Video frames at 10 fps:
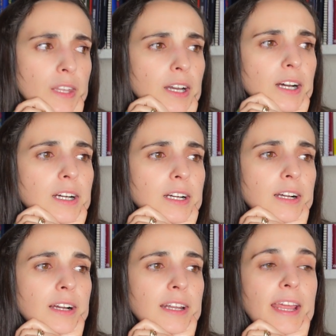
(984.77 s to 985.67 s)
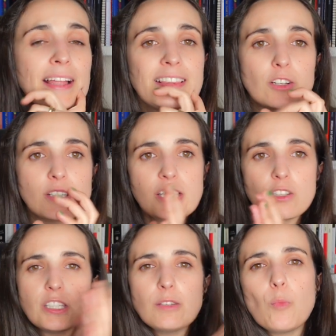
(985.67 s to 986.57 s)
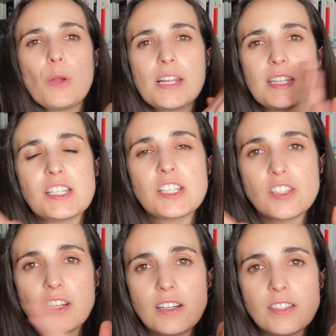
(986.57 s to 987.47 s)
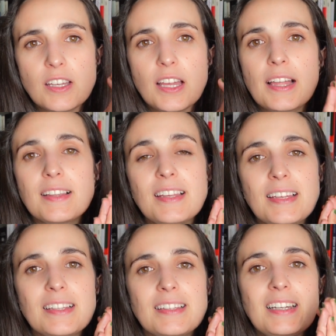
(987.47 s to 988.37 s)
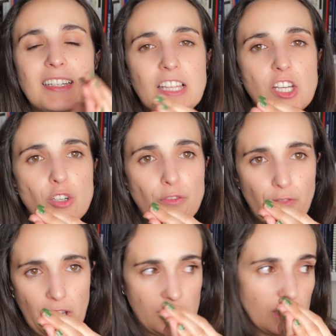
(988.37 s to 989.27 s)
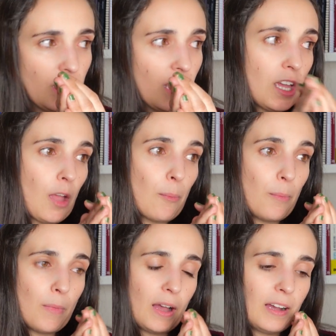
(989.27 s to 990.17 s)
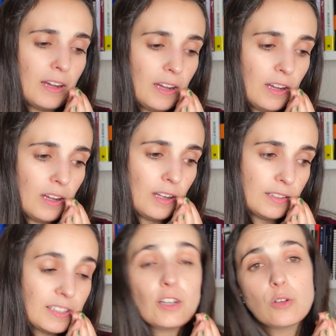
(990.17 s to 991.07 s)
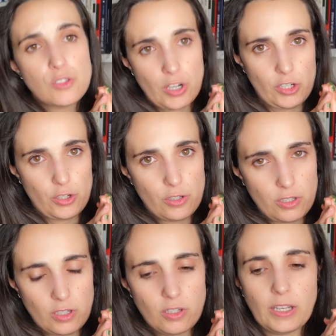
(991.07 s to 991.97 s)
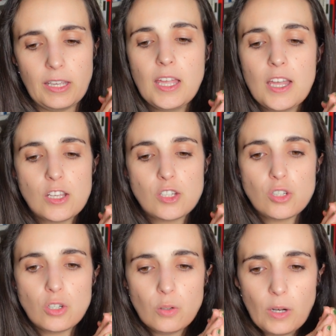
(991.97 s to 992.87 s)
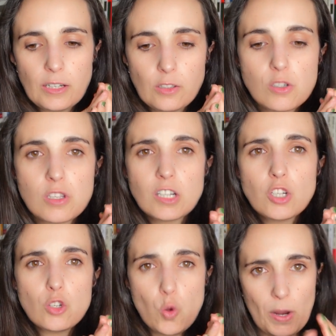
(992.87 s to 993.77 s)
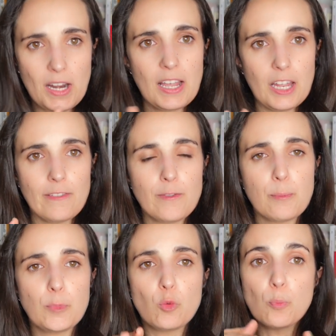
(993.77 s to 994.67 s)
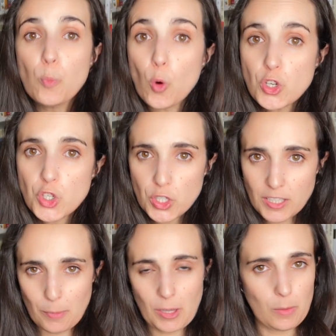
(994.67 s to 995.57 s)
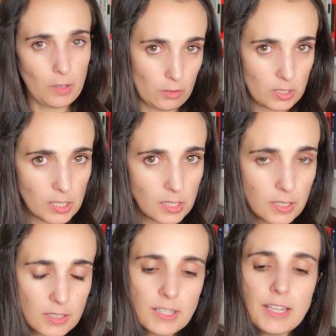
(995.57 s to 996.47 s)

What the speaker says: The oxytocin will start the dilatation phase and the contractions, okay? So contractions will help to push the baby outside.